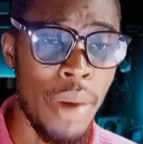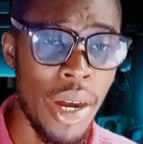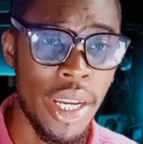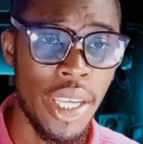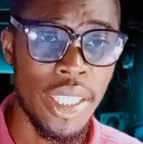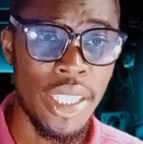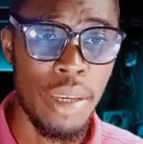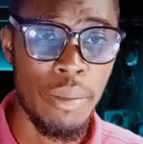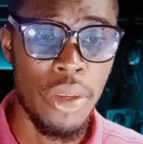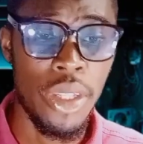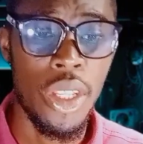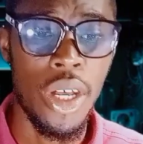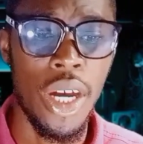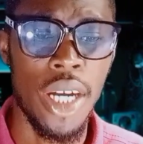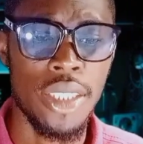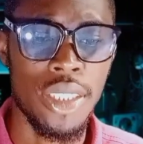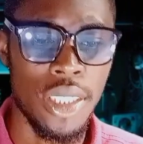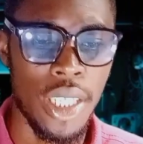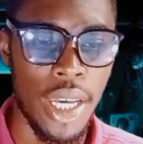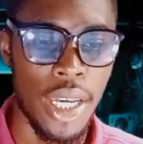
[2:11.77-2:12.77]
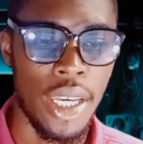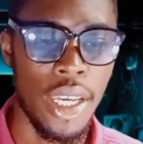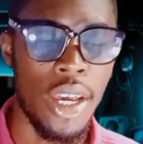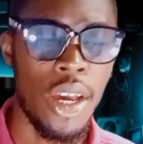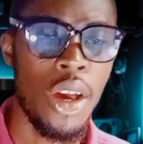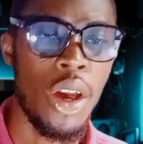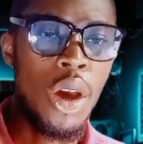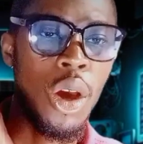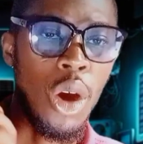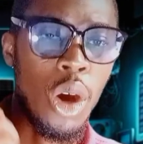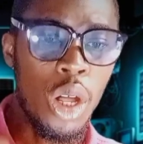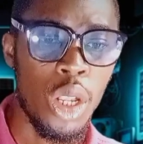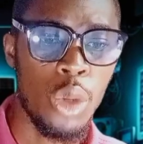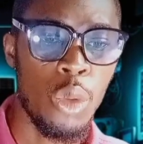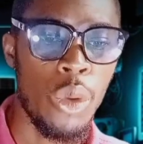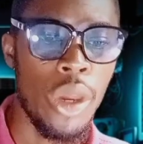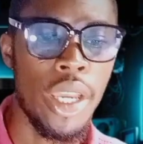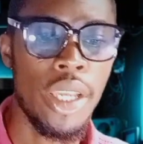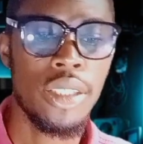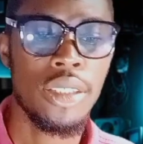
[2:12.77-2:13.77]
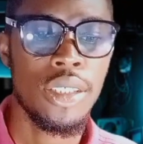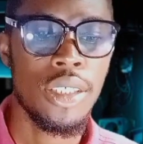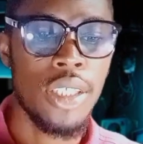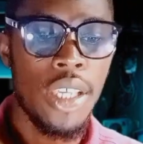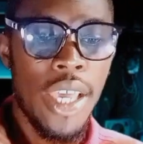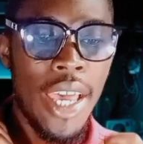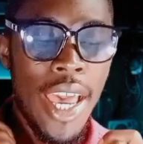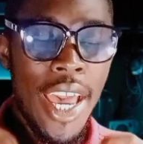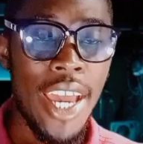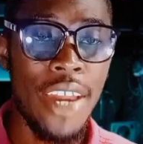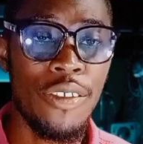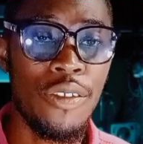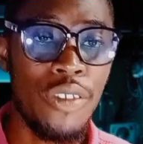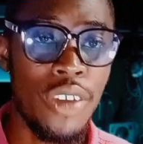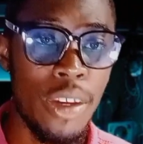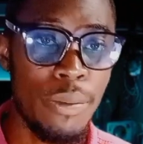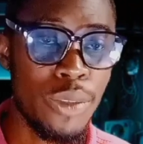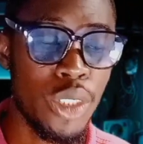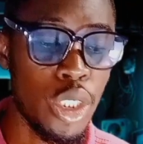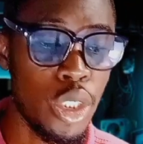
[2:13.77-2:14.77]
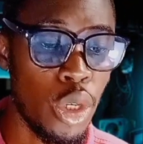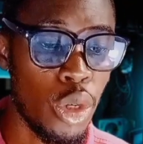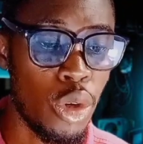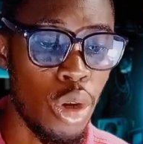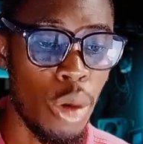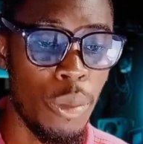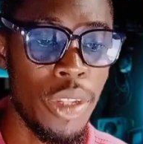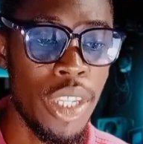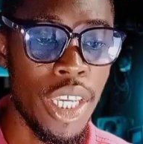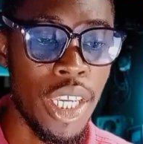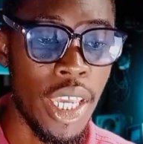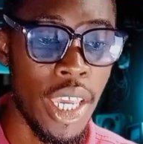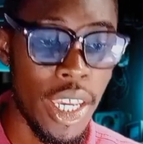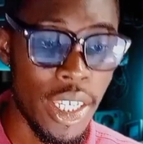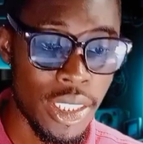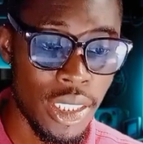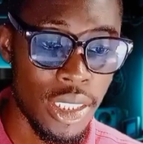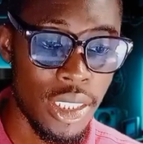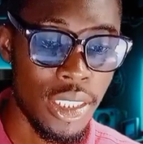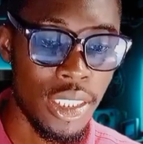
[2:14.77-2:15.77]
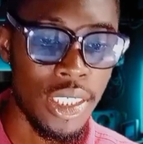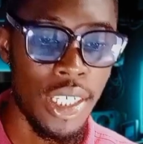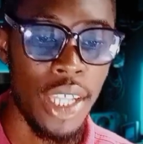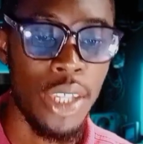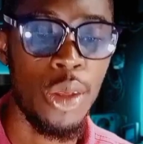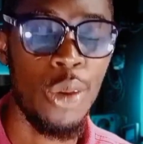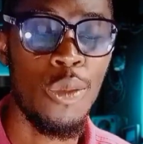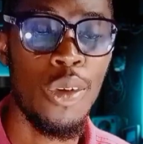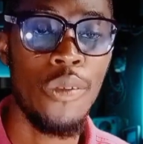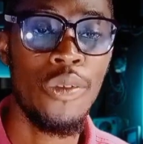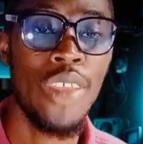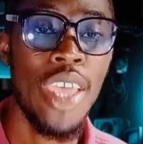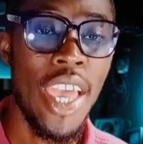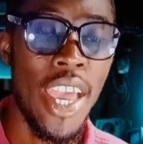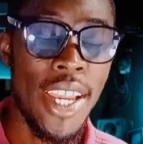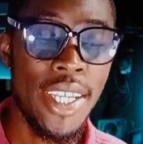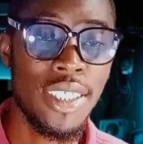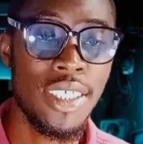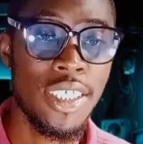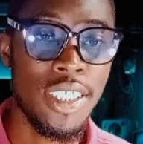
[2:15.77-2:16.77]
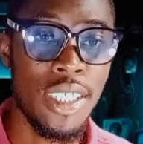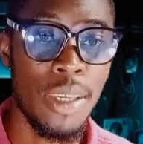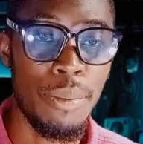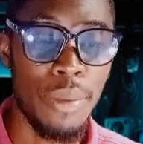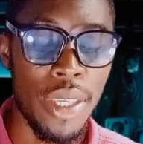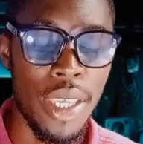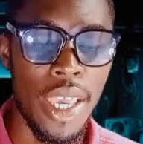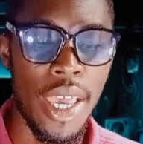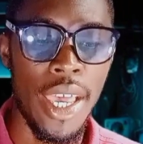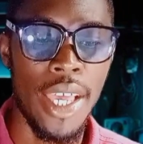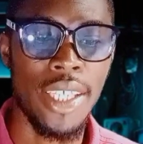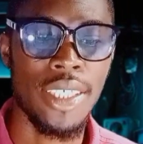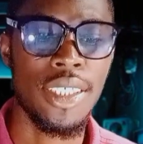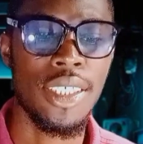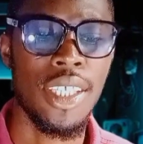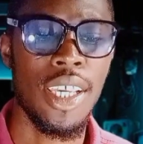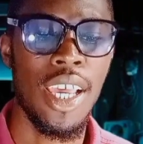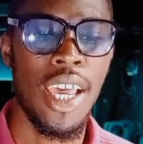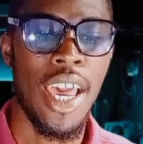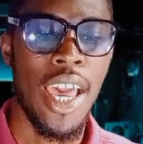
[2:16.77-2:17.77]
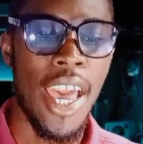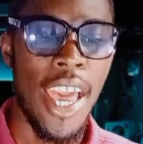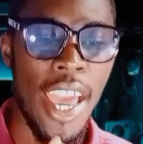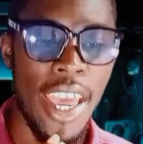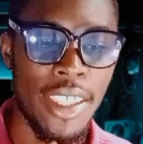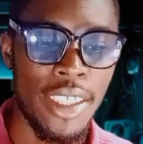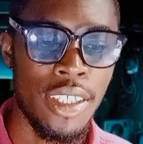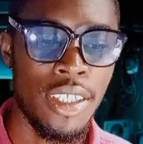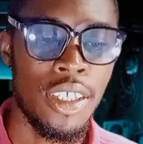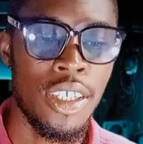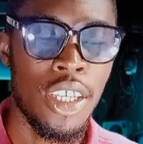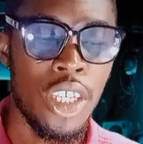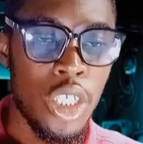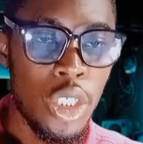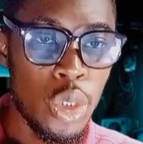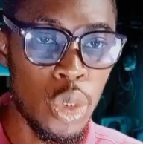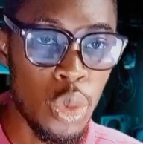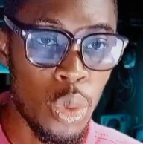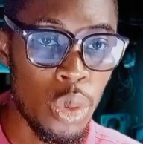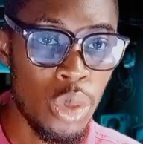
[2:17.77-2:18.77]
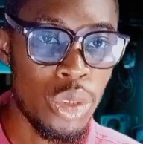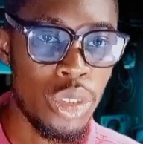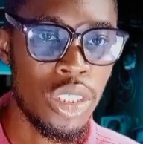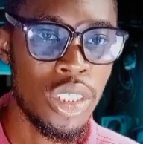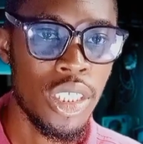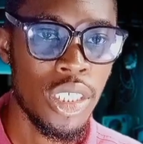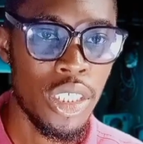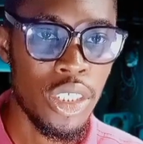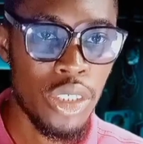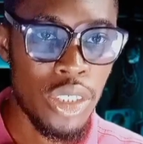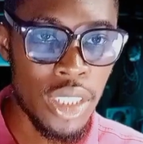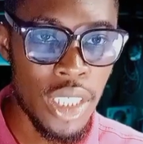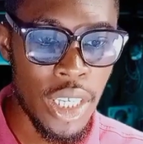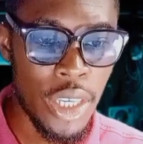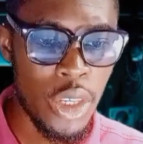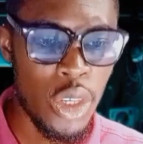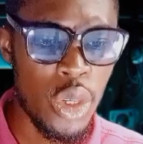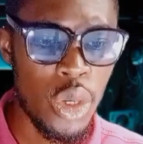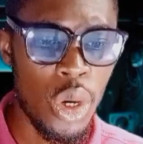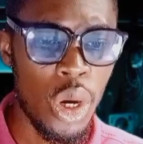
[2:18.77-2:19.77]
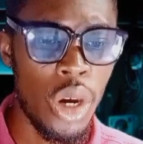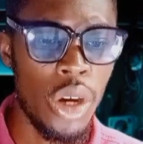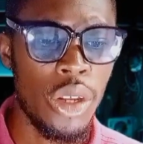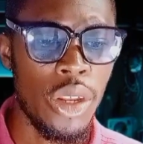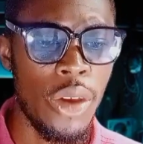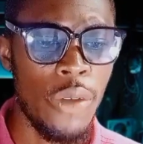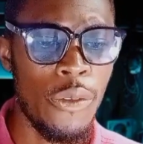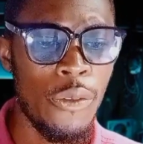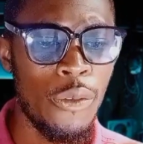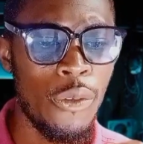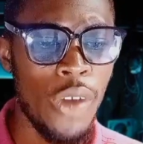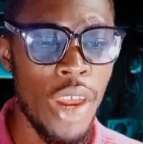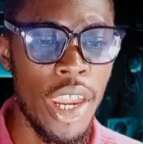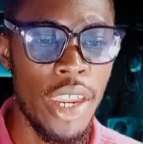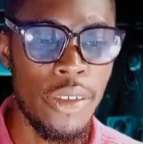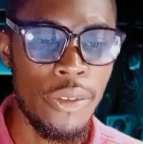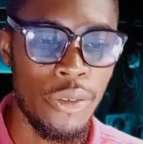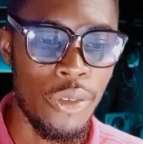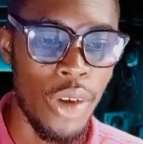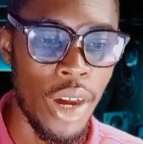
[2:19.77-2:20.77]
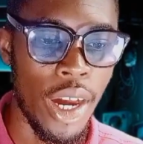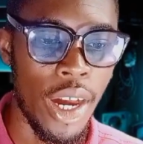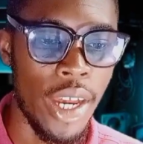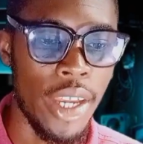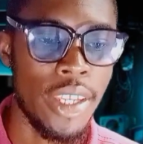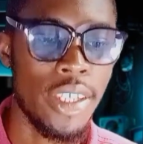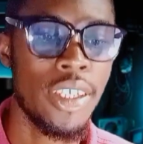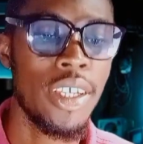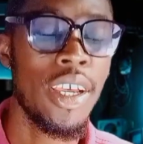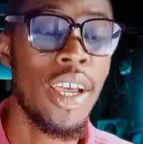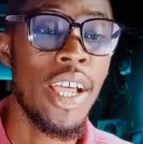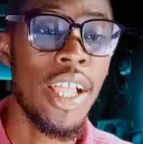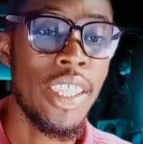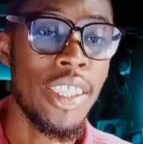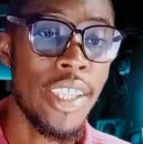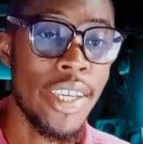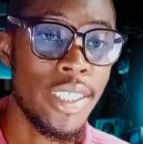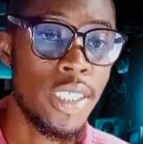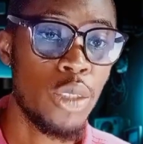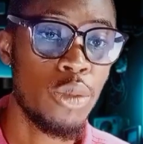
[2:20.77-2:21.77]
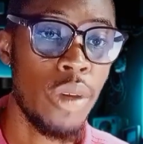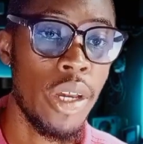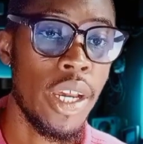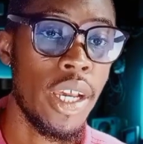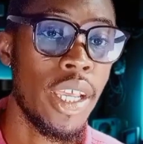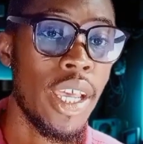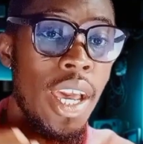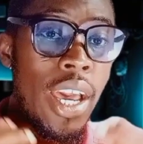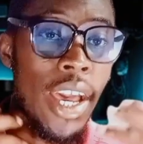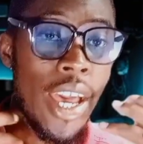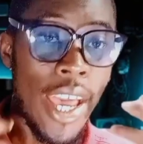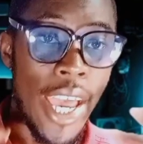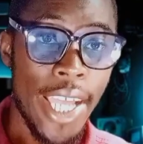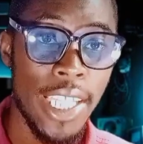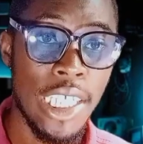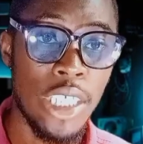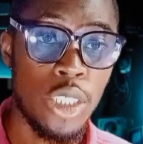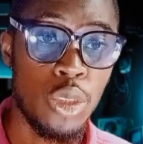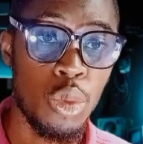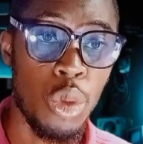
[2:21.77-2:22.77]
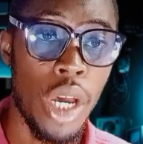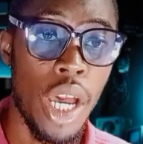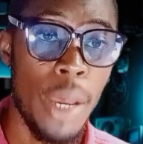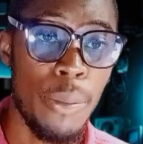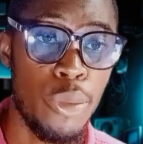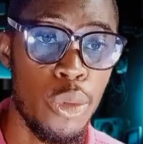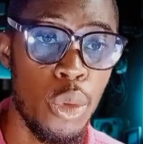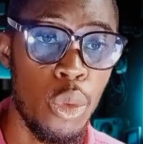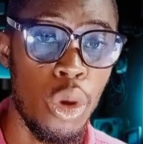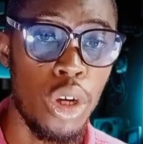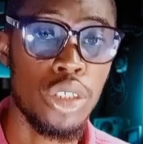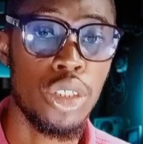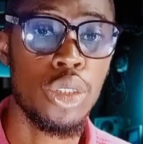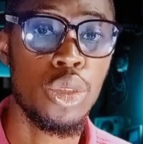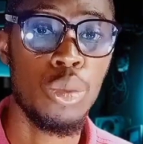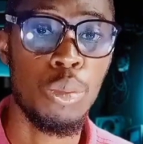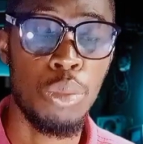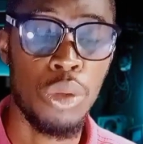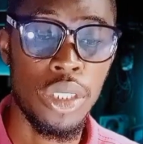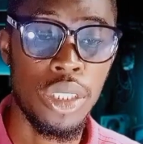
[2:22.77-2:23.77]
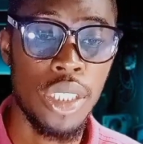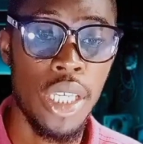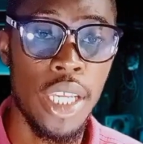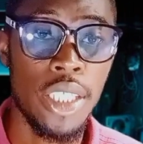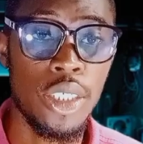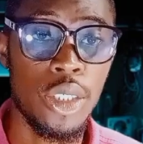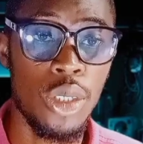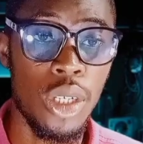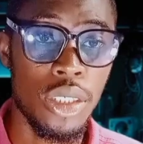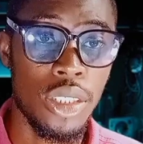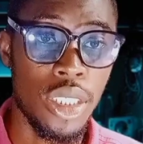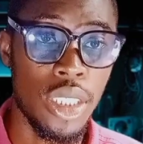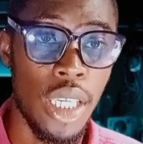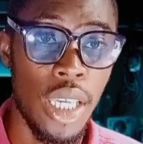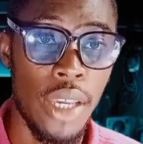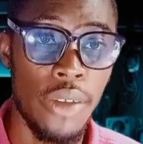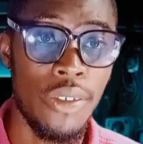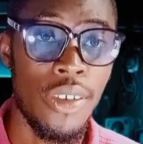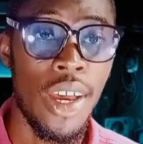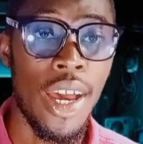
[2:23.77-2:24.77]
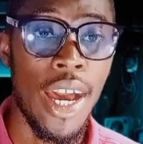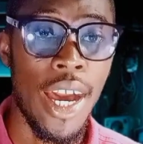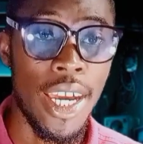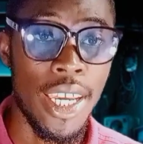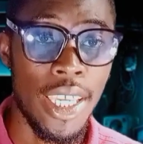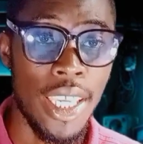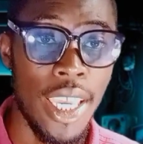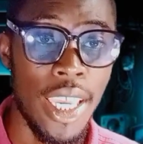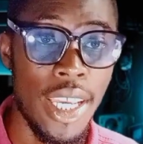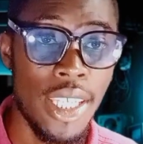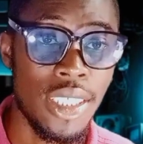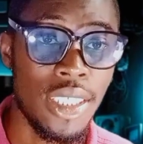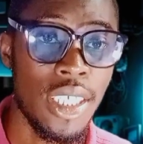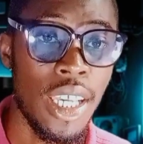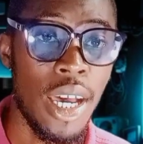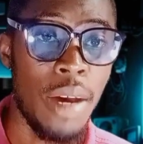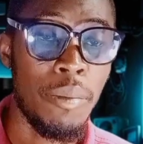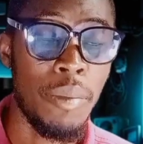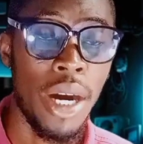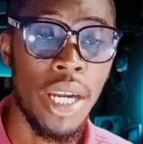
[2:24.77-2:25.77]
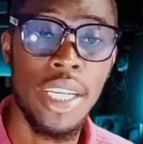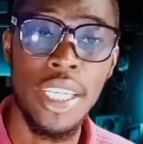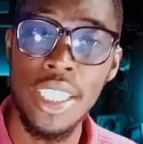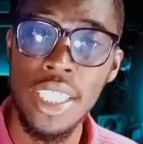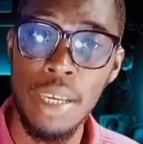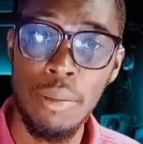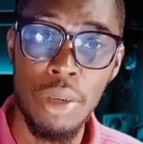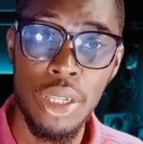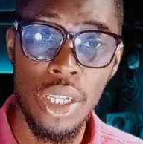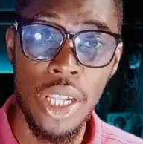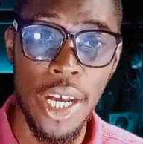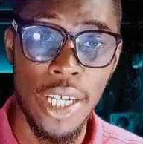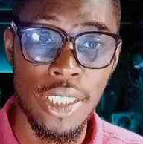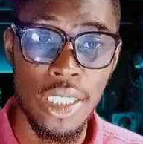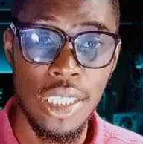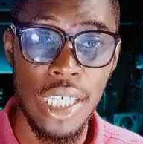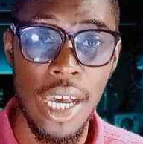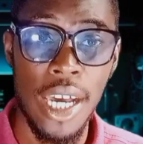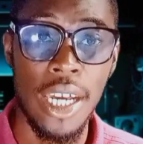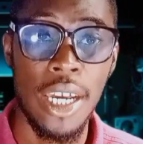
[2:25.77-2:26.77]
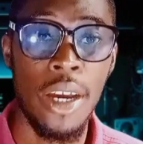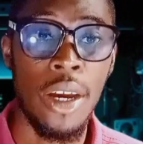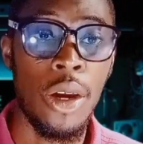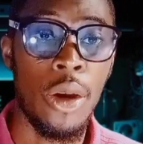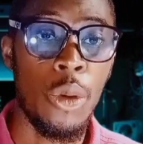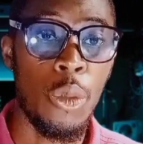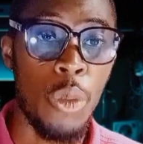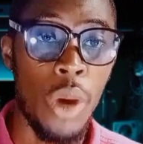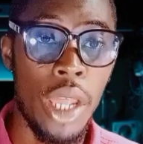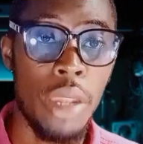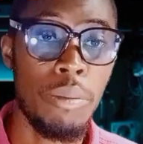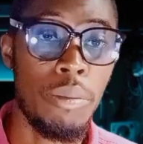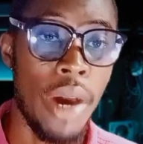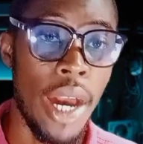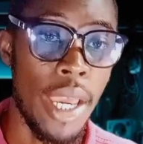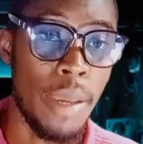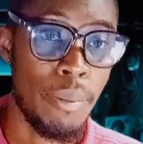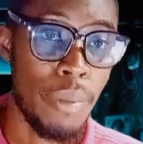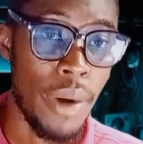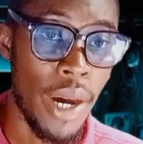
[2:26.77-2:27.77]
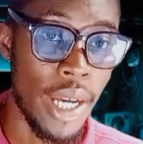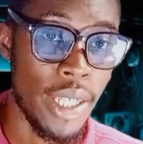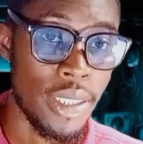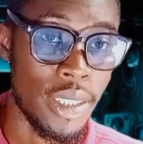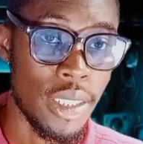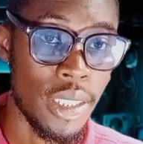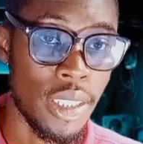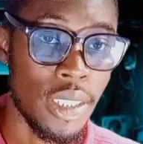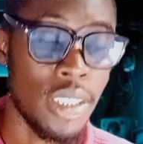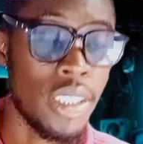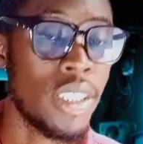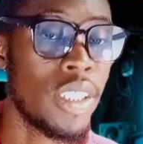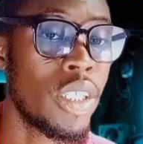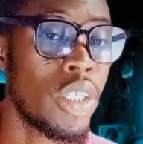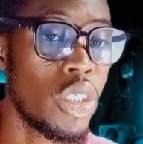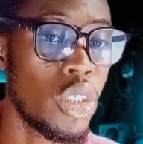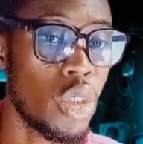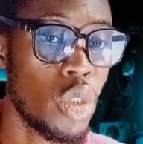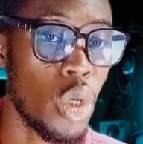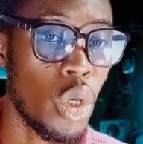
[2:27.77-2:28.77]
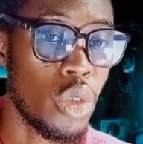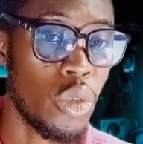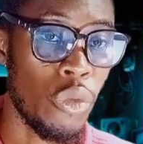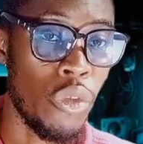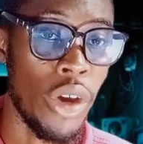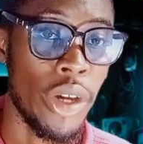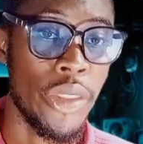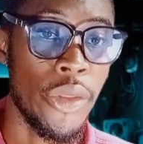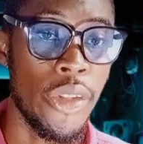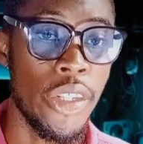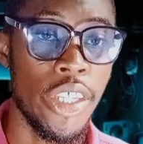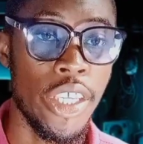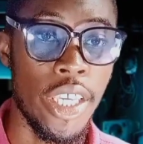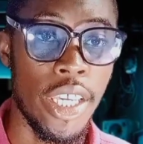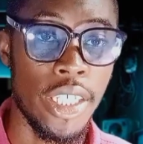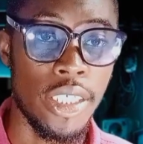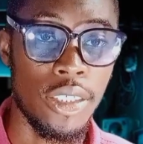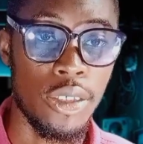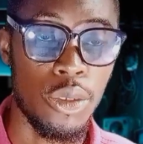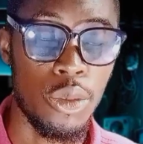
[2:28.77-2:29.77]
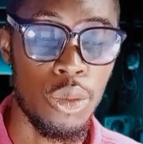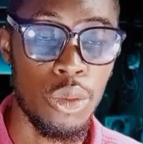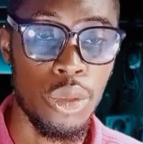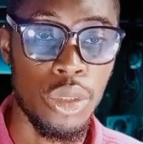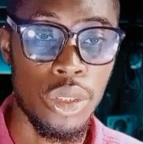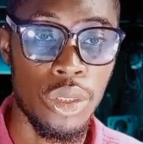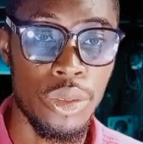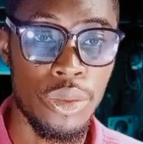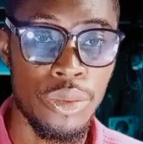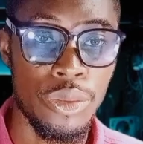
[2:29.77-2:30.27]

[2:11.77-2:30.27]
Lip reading: man-in-the-middle attack? Always encrypt your communication channel with HTTPS and use secured verified network, and it will help you to protect yourself against man-in-the-middle attack when bypassing your two-factor authentication code.